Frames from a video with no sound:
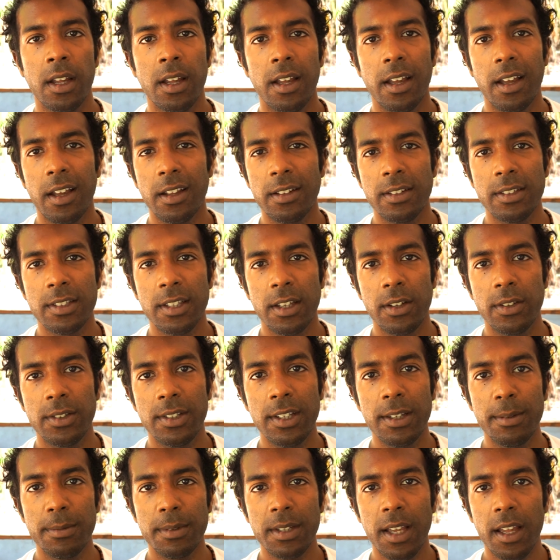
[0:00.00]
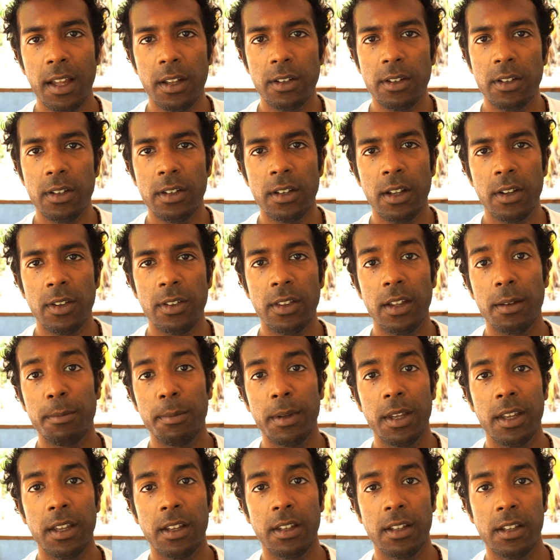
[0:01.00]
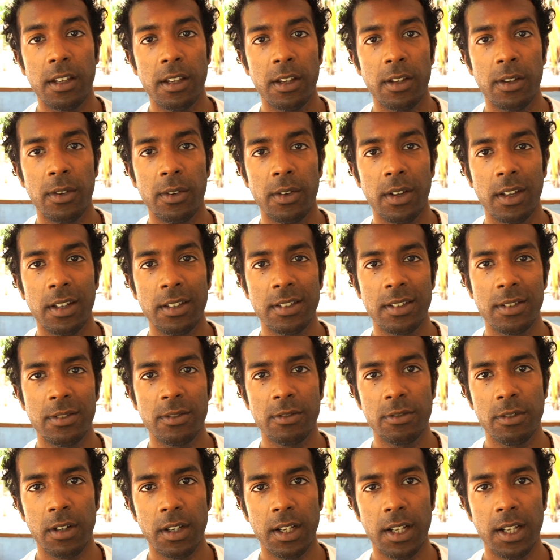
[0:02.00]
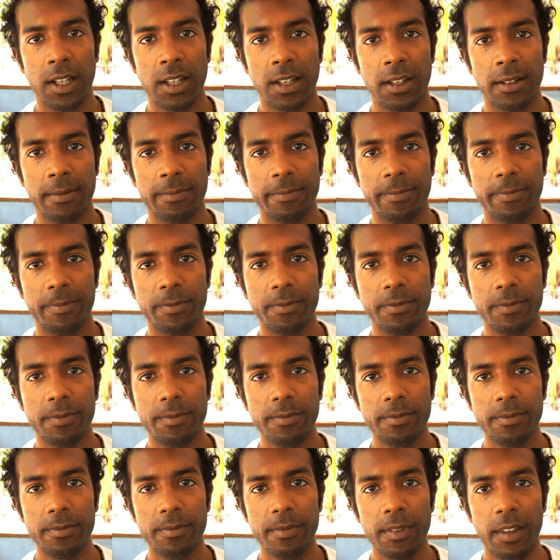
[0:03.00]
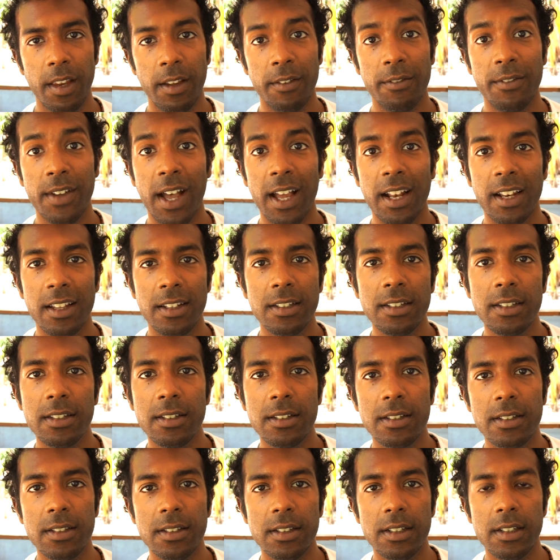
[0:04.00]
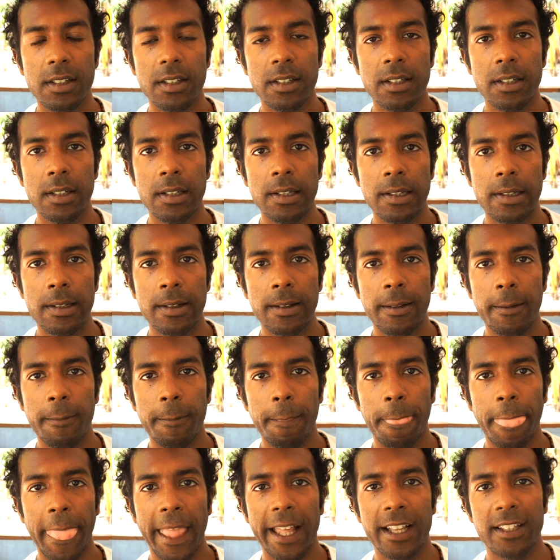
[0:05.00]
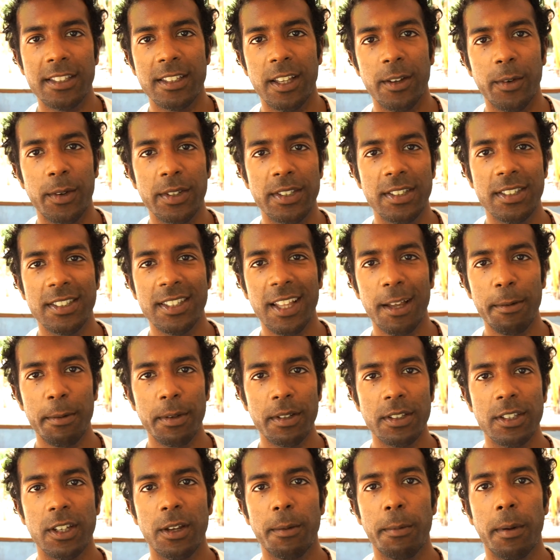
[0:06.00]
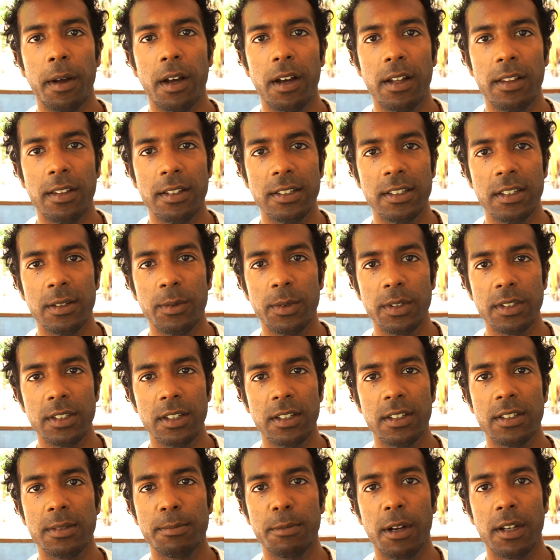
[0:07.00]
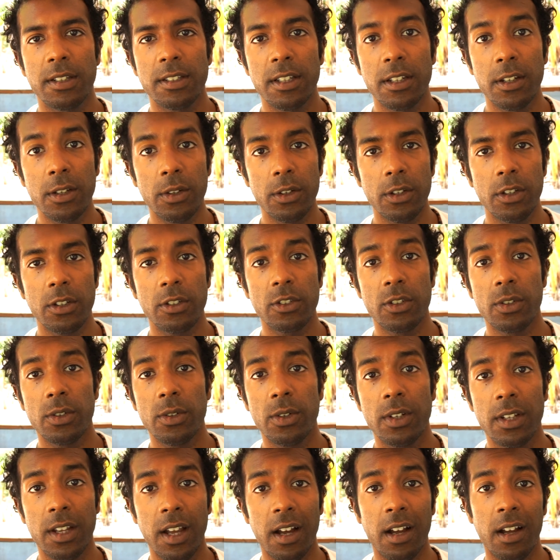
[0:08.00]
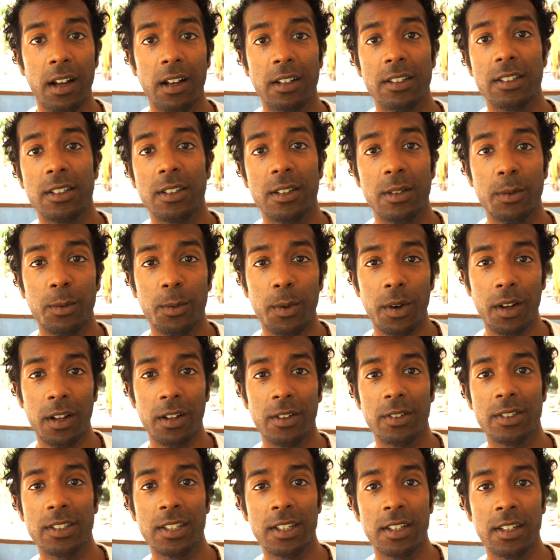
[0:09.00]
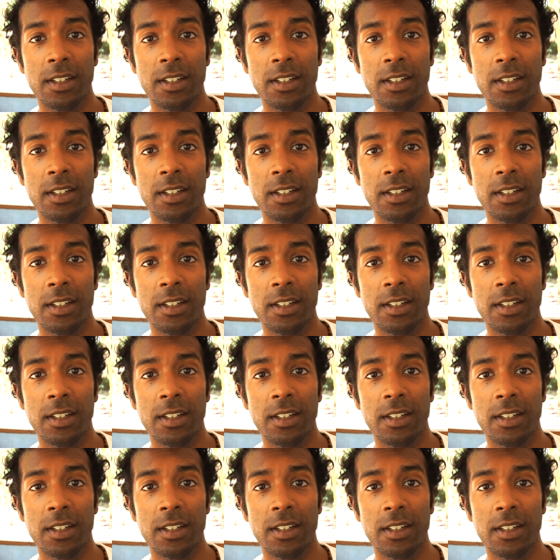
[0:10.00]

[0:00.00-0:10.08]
And so deep down you know that being you isn't really valid. So as you step into your path, as you want to express who you truly are to the world,